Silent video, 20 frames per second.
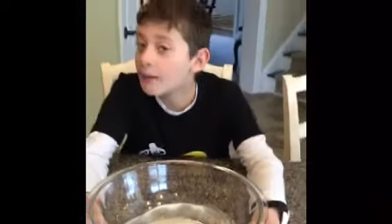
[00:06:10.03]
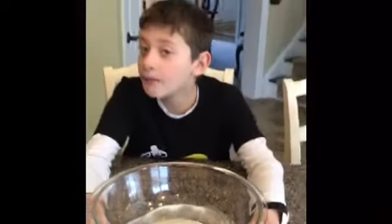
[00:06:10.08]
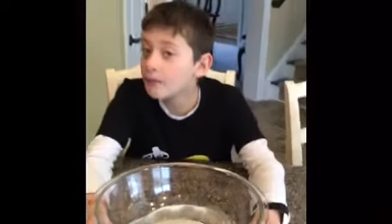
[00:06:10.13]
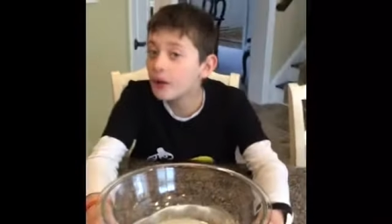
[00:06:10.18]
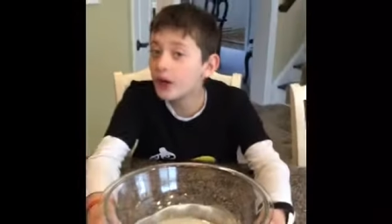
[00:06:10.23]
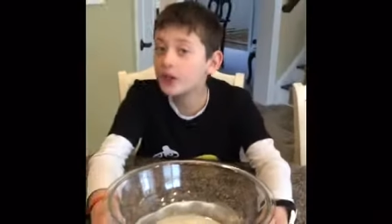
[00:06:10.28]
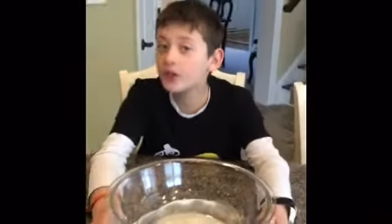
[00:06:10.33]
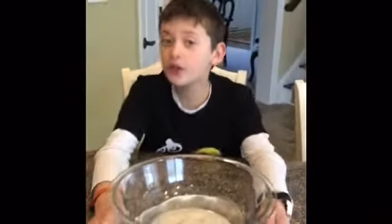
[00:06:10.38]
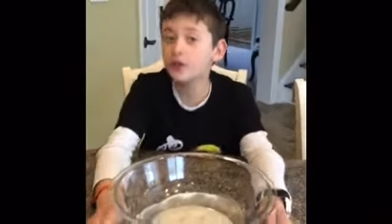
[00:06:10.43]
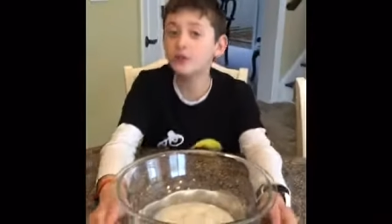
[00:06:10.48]

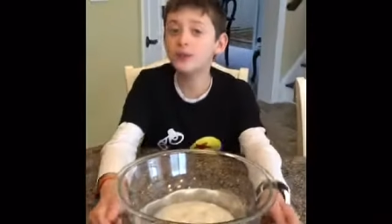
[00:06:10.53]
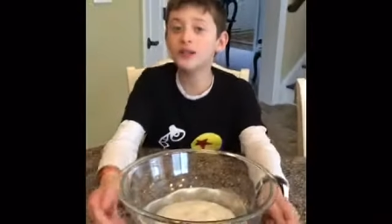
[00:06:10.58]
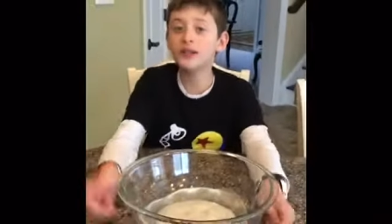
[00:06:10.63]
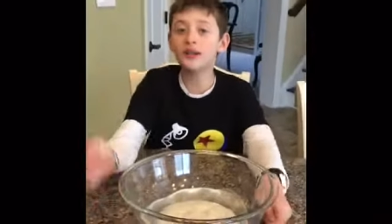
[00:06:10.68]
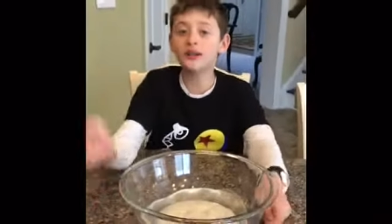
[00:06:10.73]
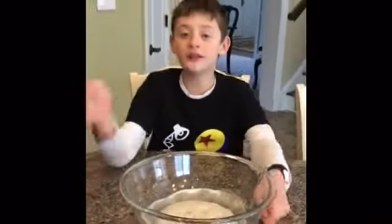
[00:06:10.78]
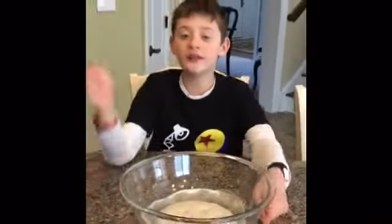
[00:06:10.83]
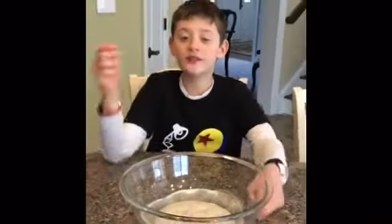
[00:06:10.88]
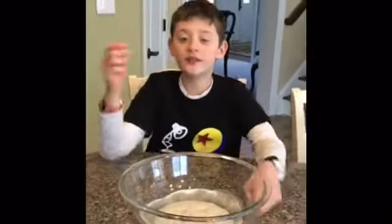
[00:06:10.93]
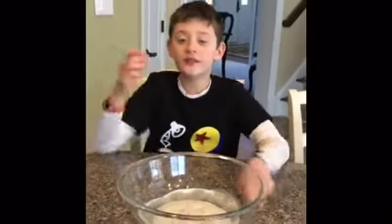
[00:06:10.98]
when you
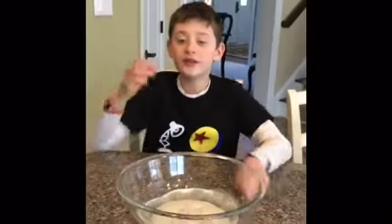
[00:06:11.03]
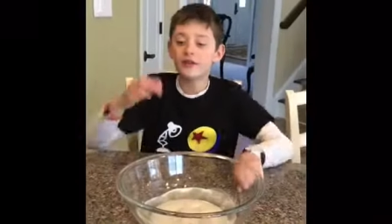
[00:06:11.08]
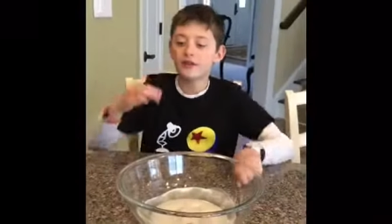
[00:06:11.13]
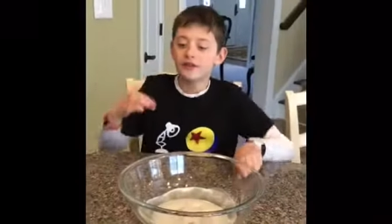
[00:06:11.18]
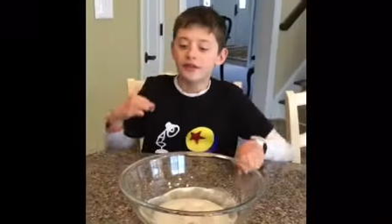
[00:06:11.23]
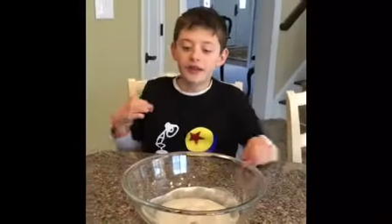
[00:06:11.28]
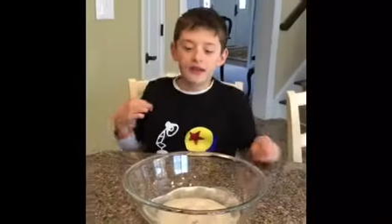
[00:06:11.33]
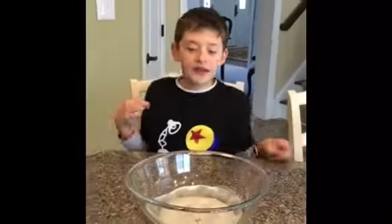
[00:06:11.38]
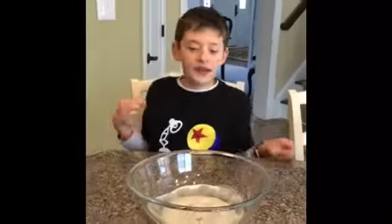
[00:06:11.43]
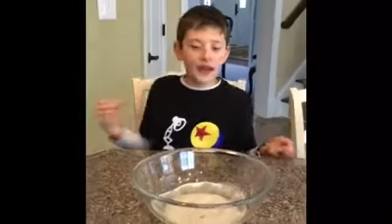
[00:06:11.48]
need to start
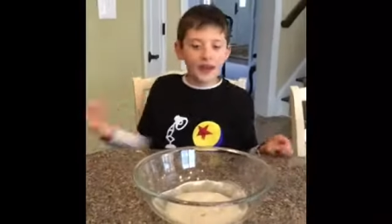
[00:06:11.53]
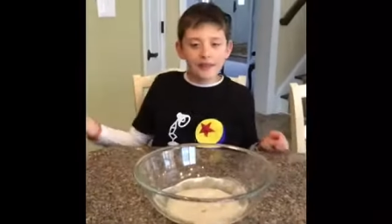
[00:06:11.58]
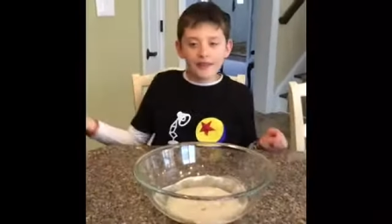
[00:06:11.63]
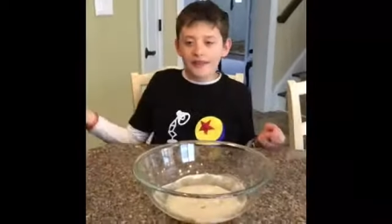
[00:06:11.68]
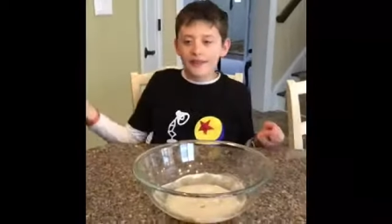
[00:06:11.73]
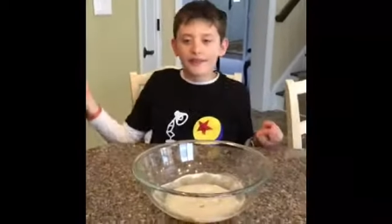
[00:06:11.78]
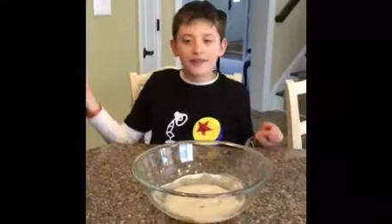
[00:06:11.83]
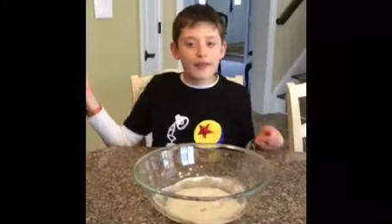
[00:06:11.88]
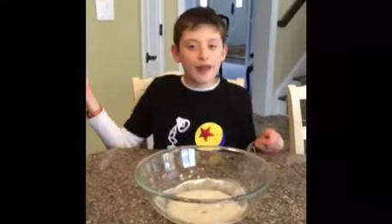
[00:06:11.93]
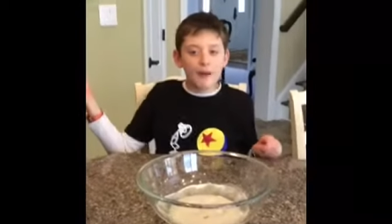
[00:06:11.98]
the next
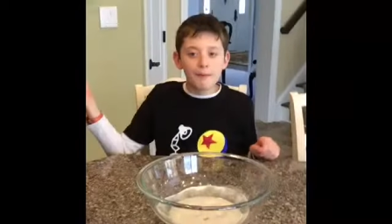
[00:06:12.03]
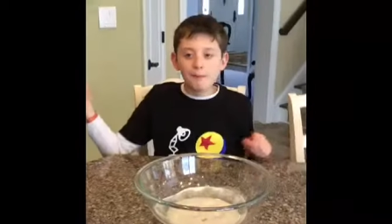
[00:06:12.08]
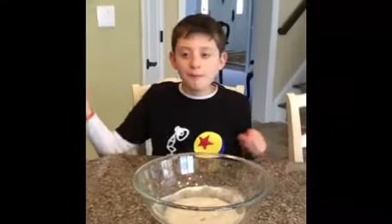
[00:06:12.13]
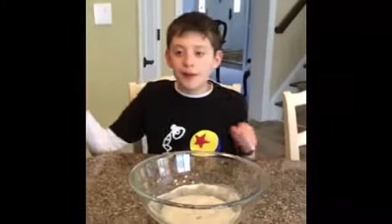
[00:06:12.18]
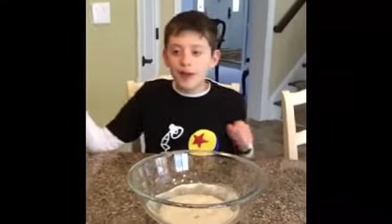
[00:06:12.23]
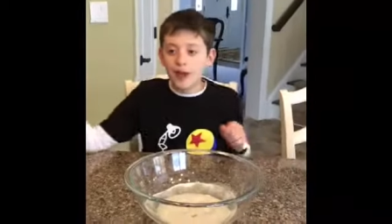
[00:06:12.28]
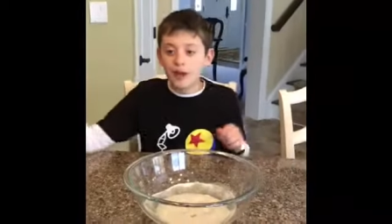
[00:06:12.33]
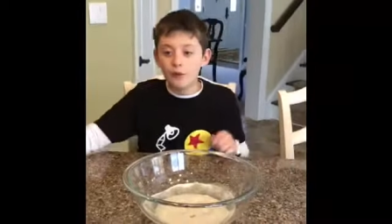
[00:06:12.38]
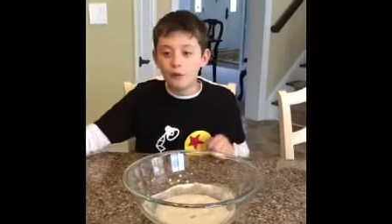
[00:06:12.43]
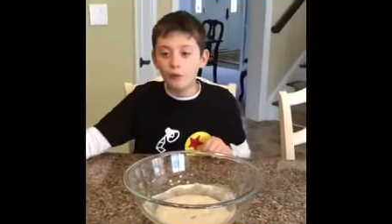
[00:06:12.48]
step,
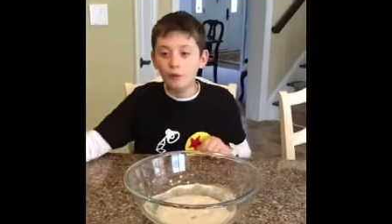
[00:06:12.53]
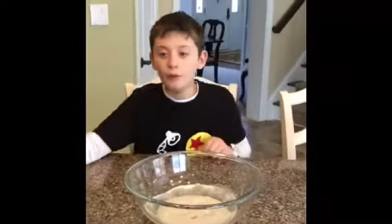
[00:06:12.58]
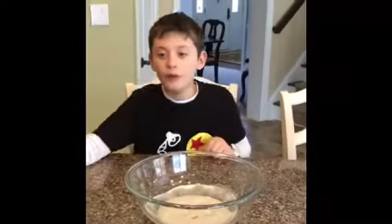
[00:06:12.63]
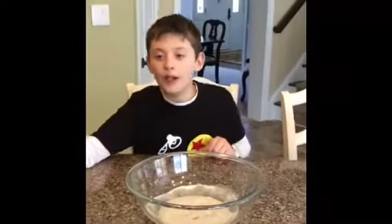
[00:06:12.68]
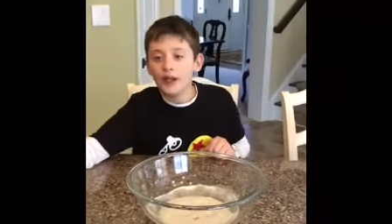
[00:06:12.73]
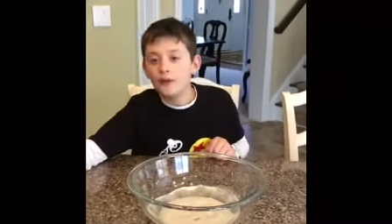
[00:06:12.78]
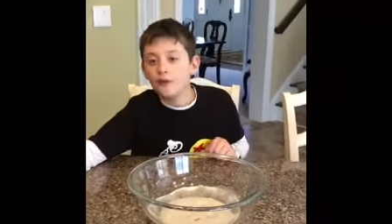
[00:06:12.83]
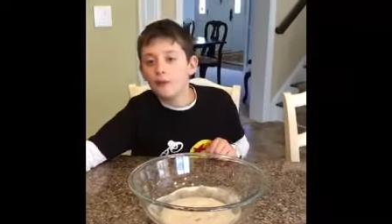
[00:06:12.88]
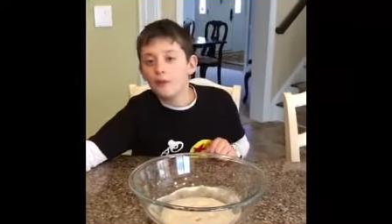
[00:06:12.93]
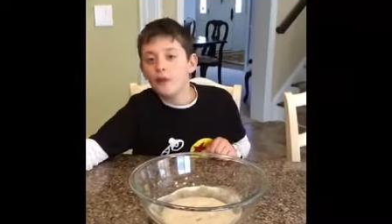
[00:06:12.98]
and
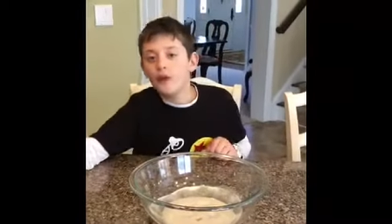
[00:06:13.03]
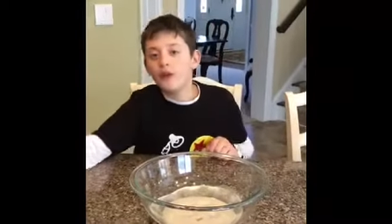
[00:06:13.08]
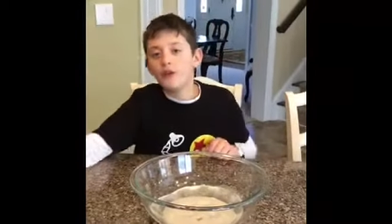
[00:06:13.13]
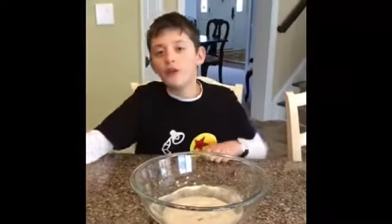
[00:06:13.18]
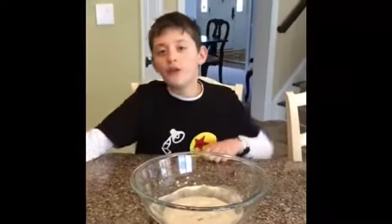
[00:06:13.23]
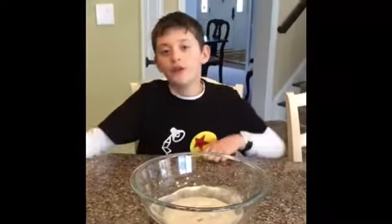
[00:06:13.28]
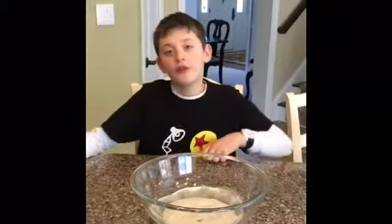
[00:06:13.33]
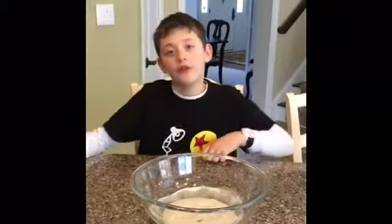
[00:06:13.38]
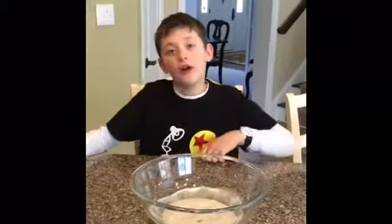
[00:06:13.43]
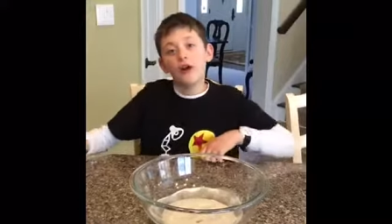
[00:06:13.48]
we will
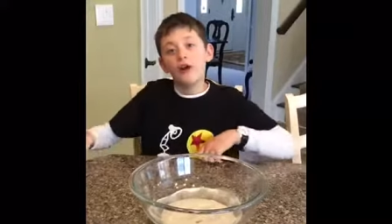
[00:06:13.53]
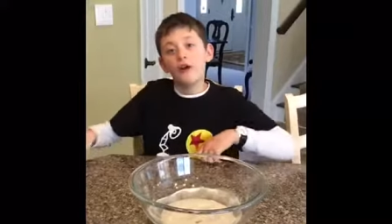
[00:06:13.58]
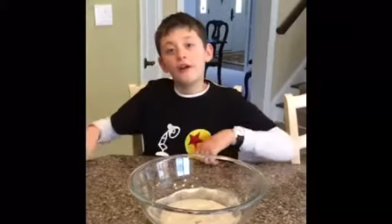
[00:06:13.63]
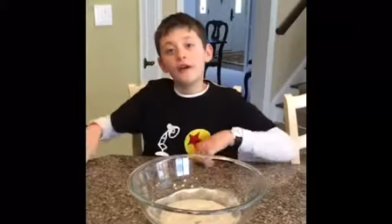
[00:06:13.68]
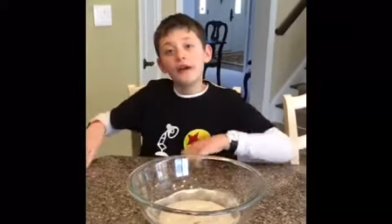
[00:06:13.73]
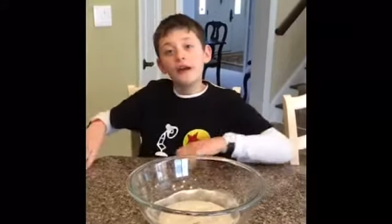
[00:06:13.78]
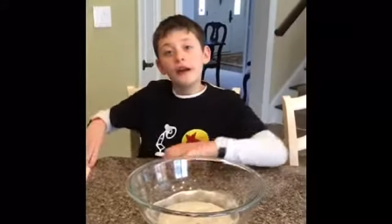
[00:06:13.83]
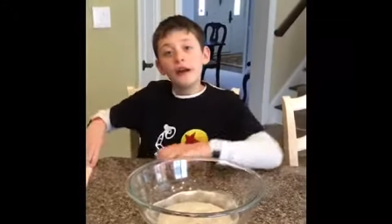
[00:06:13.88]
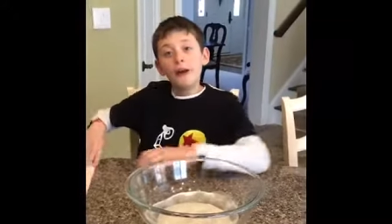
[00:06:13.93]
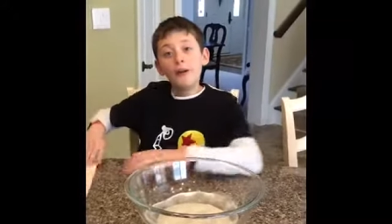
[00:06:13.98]
start
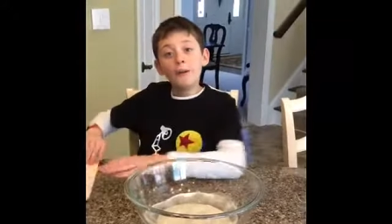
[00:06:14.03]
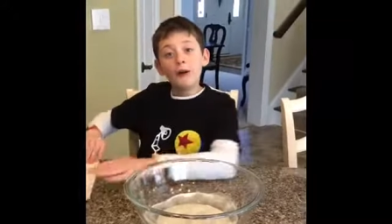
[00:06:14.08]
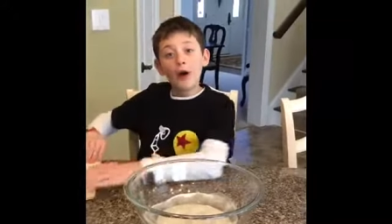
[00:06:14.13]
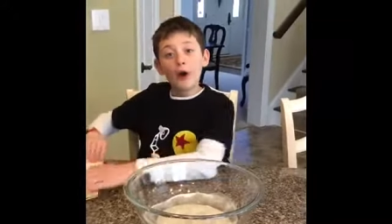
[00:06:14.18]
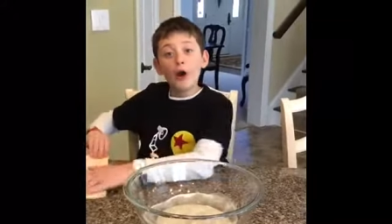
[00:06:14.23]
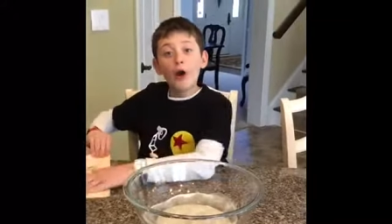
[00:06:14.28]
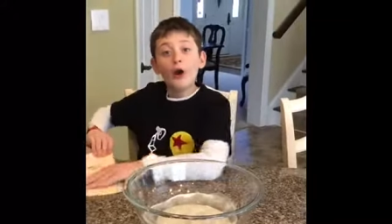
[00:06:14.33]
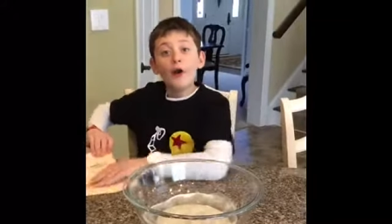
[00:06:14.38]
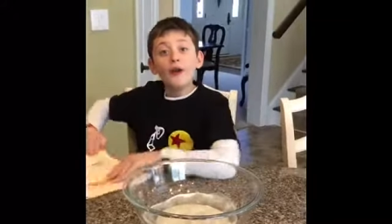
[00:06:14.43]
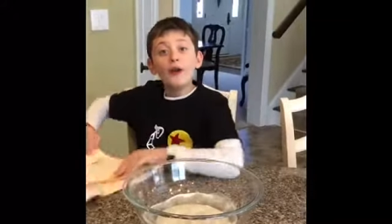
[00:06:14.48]

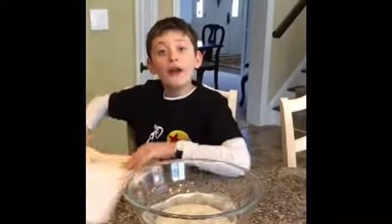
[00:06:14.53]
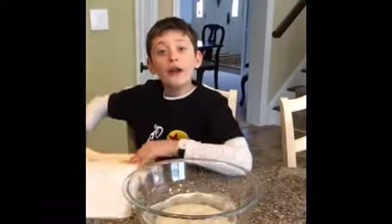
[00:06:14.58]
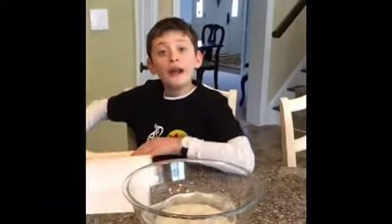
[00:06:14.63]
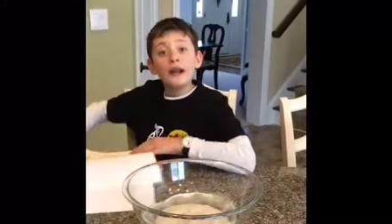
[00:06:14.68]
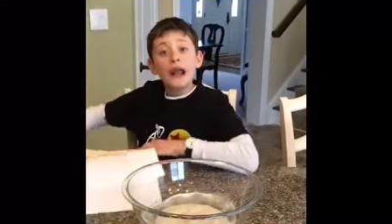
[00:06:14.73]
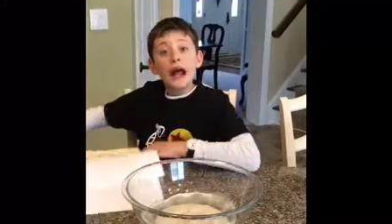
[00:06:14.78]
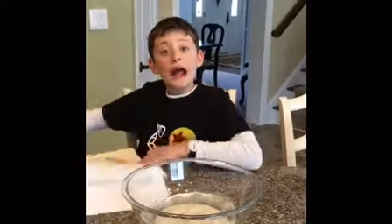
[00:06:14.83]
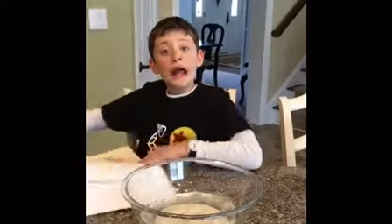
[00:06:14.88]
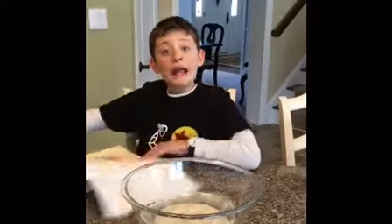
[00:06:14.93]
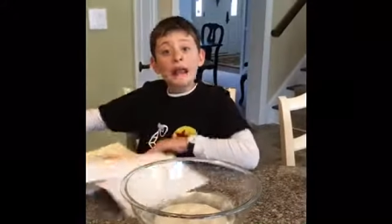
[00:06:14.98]
our
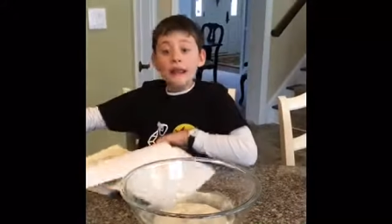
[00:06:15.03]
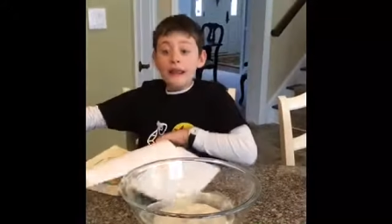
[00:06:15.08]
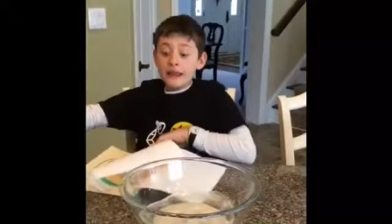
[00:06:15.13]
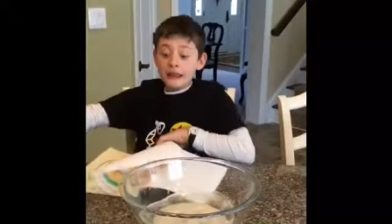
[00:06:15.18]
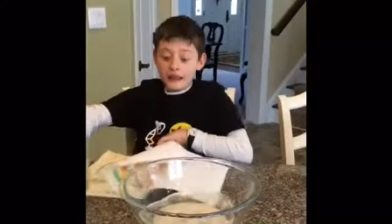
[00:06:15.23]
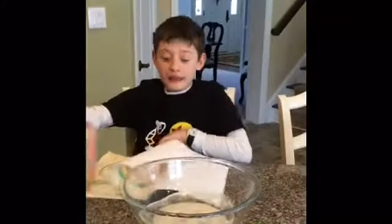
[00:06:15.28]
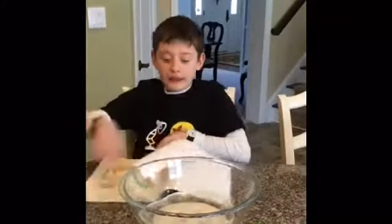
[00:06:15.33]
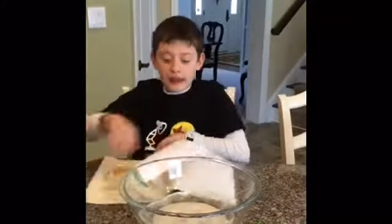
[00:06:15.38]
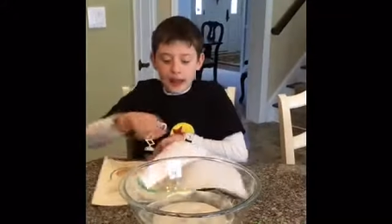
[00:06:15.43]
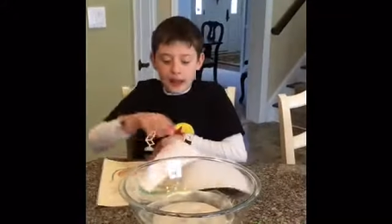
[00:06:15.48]

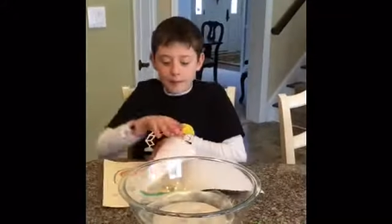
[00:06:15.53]
next step.